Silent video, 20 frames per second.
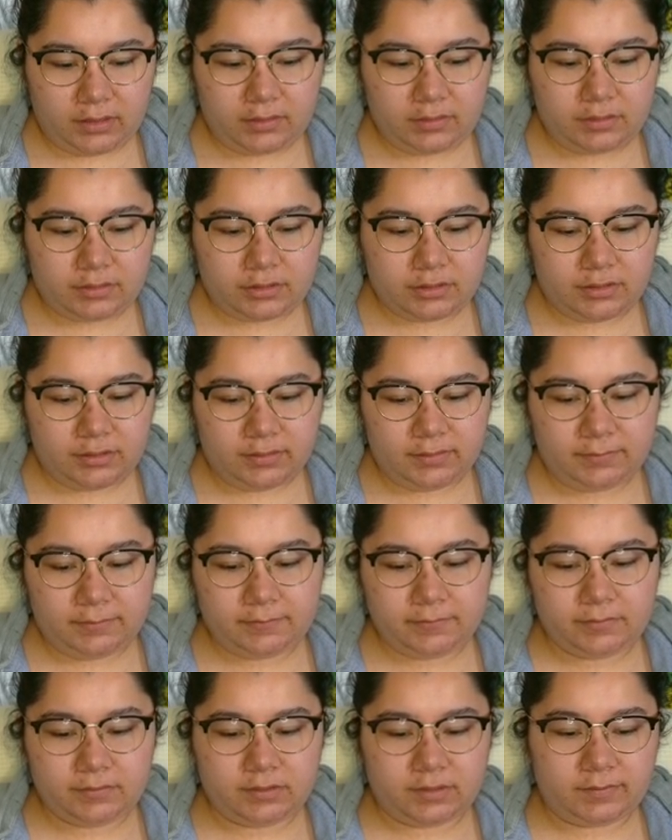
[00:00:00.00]
usually,
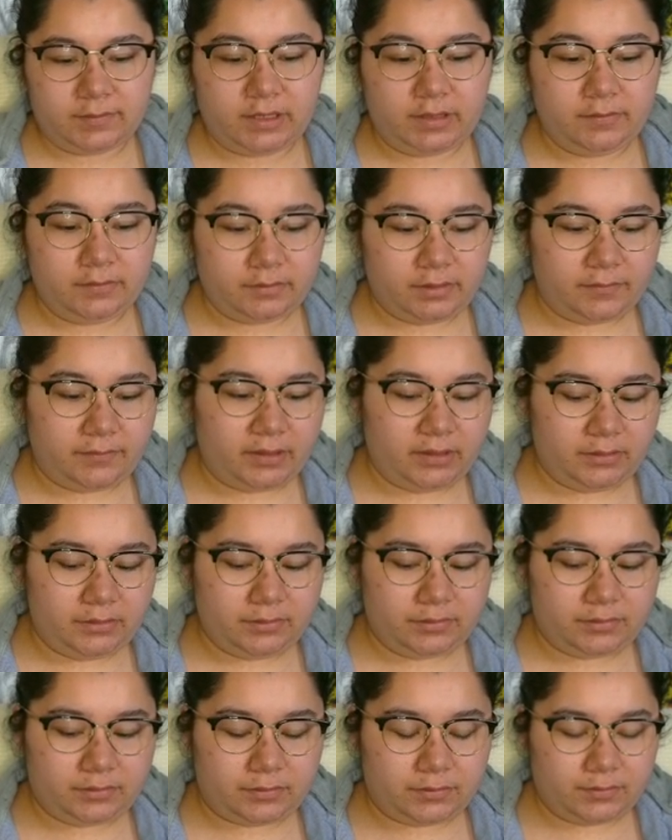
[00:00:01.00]
sometimes whenever I
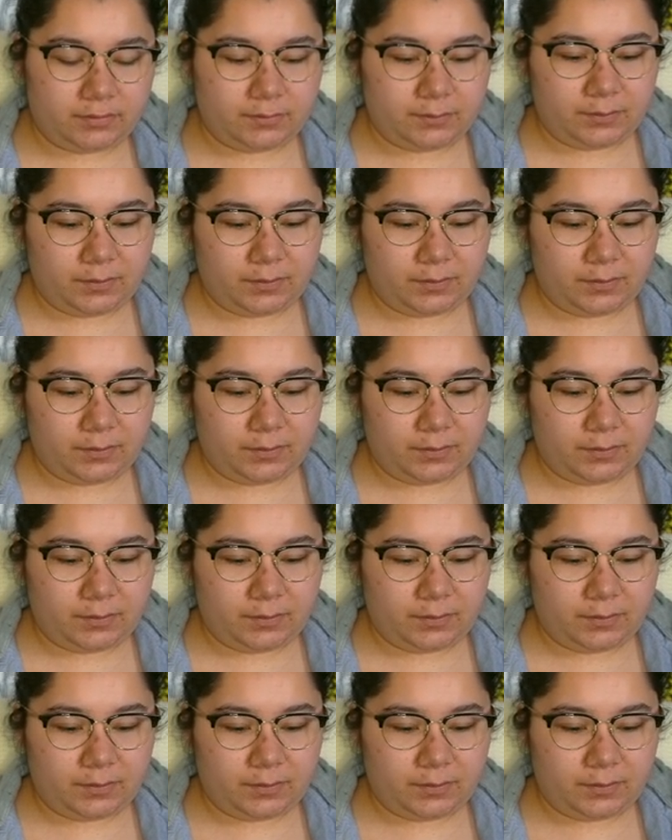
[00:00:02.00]
do soup,